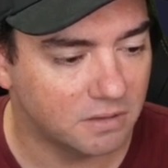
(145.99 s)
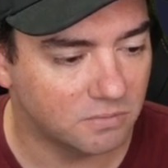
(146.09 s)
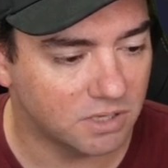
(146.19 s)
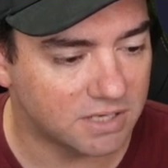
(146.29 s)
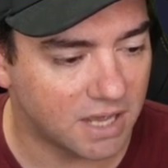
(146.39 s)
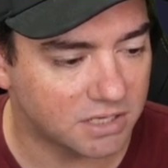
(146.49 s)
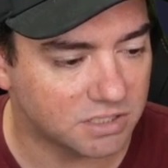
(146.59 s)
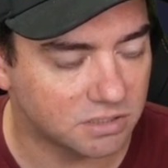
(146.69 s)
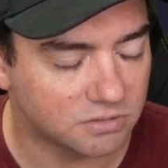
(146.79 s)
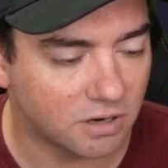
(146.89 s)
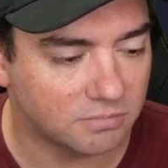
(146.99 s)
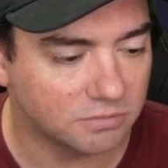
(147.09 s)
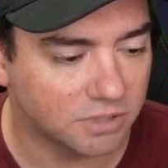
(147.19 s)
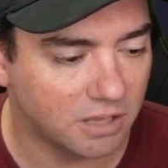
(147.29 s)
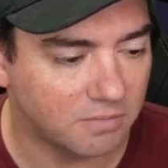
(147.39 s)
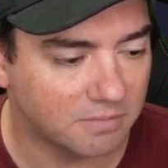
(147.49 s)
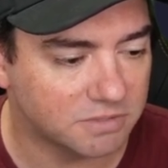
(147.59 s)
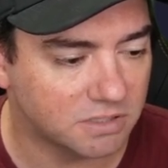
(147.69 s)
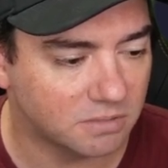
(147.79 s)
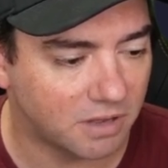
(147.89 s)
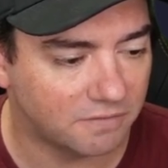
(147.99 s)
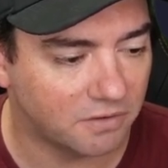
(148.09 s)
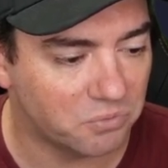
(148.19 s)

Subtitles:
We attach the trouble key maps to the buffer.